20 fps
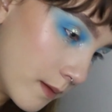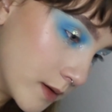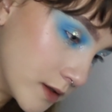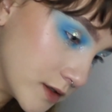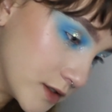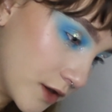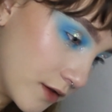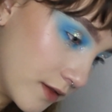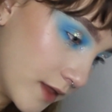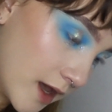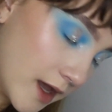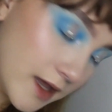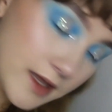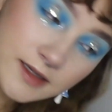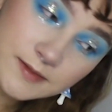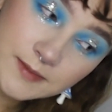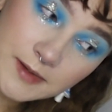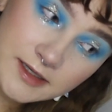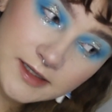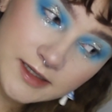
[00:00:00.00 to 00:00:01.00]
So that
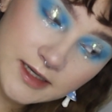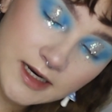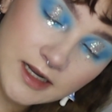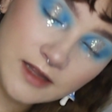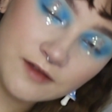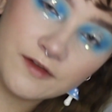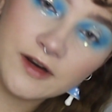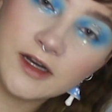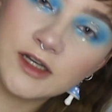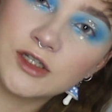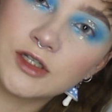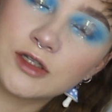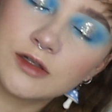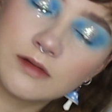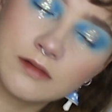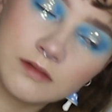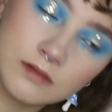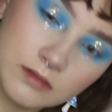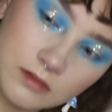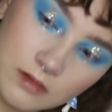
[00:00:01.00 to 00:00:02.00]
is basically the finished...
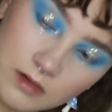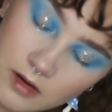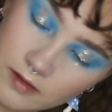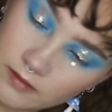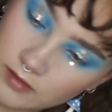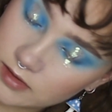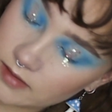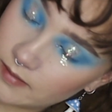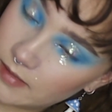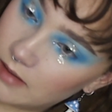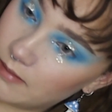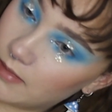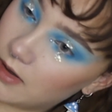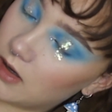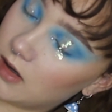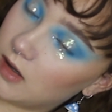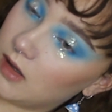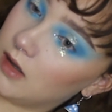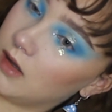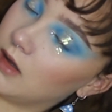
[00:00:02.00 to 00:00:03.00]
I got something in my
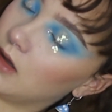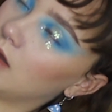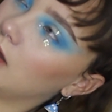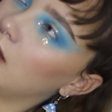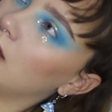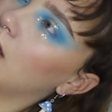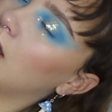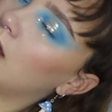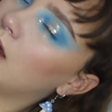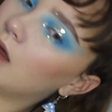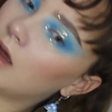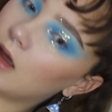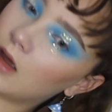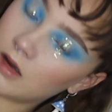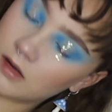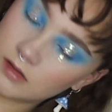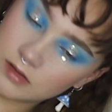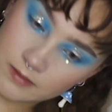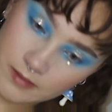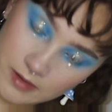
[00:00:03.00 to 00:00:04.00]
eye. I
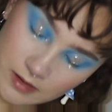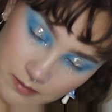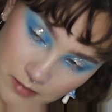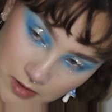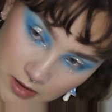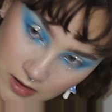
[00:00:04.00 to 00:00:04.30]
got something in my